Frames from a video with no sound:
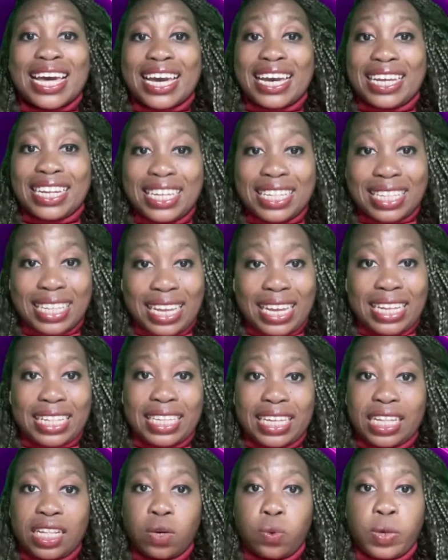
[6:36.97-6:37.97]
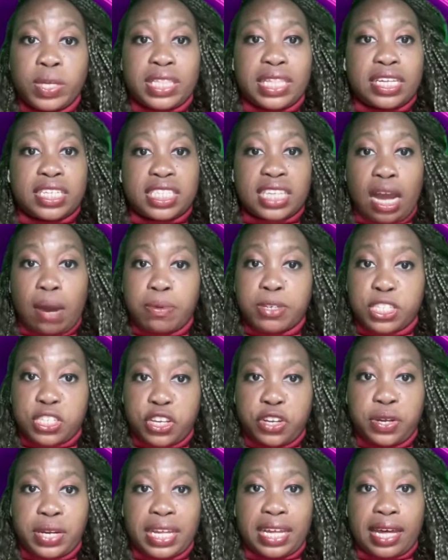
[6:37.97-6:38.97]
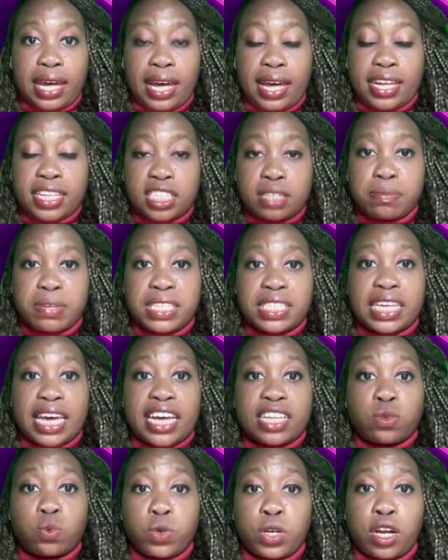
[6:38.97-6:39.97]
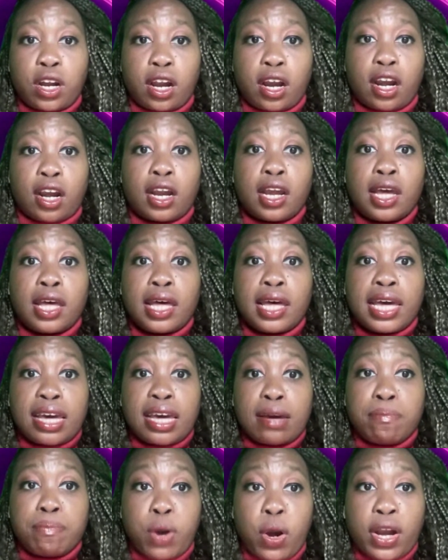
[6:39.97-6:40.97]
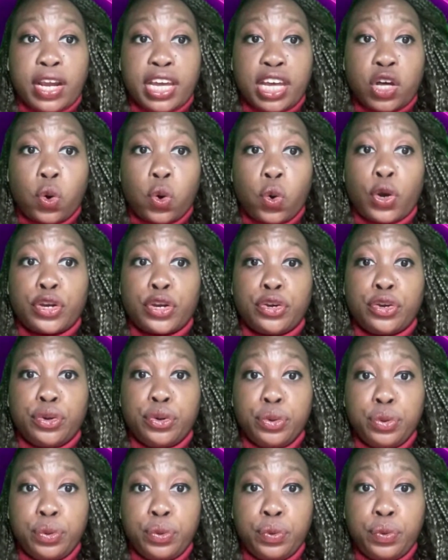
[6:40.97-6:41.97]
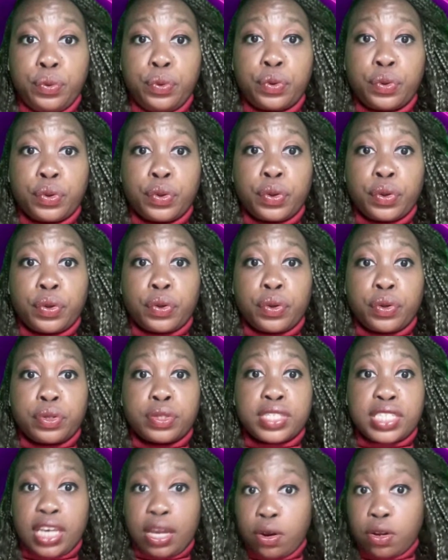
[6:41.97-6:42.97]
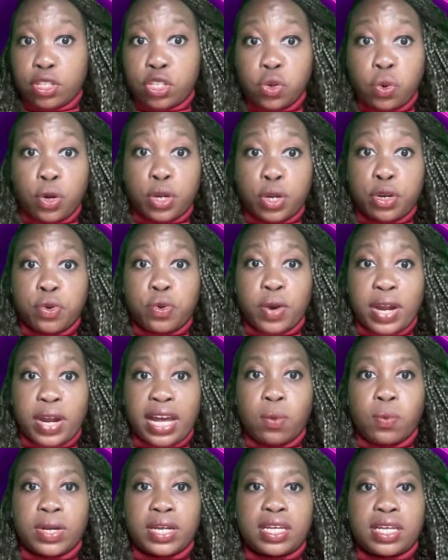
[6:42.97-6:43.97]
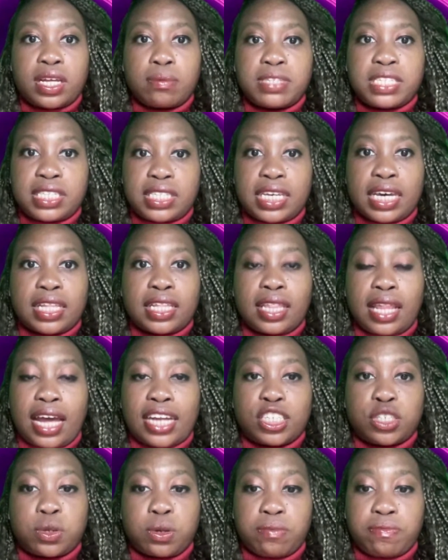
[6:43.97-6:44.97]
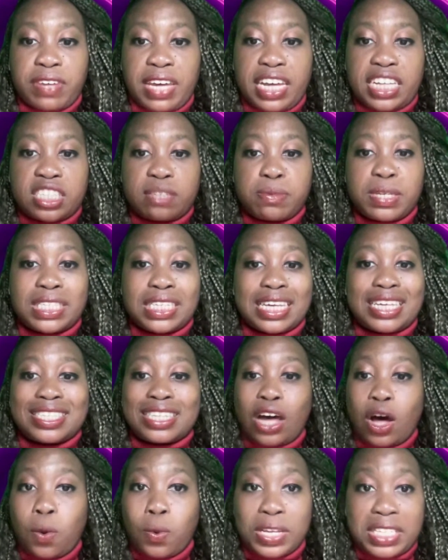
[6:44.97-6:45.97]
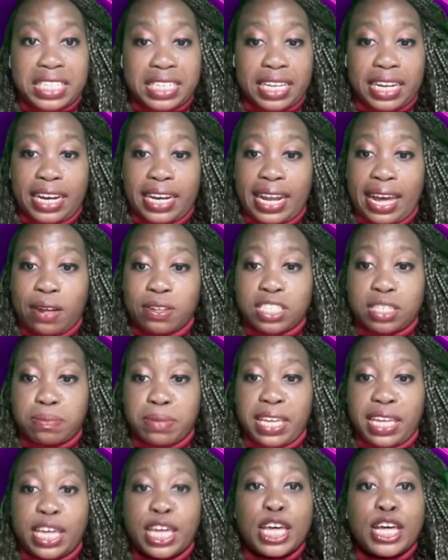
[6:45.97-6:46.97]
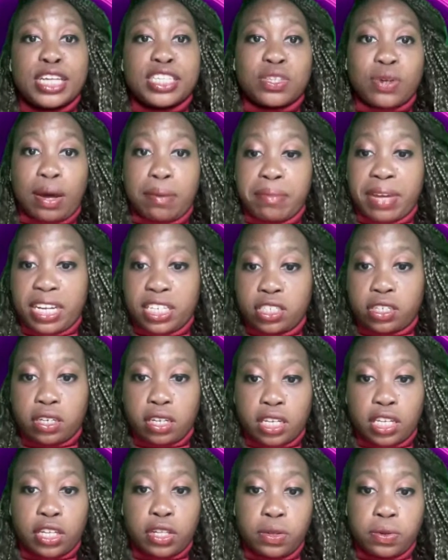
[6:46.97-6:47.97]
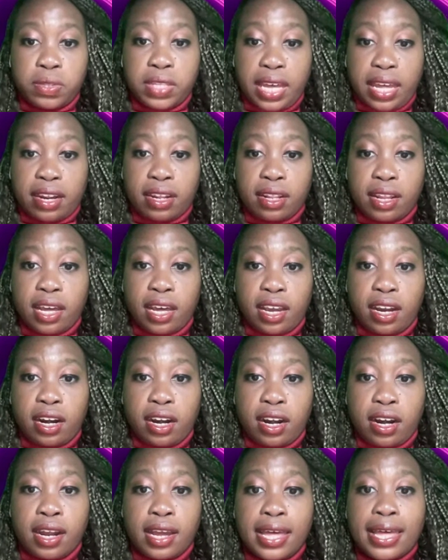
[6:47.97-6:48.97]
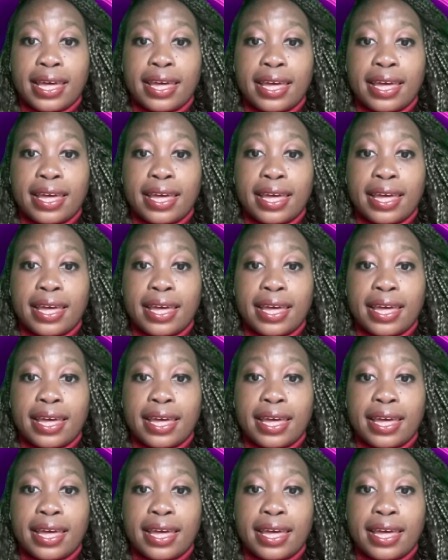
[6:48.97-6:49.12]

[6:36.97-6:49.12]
Anything dealing with cybersecurity enhancements, as we are embarking on new territorial ground when it comes to technological advancements, is always a good announcement. So I made sure to include that in there.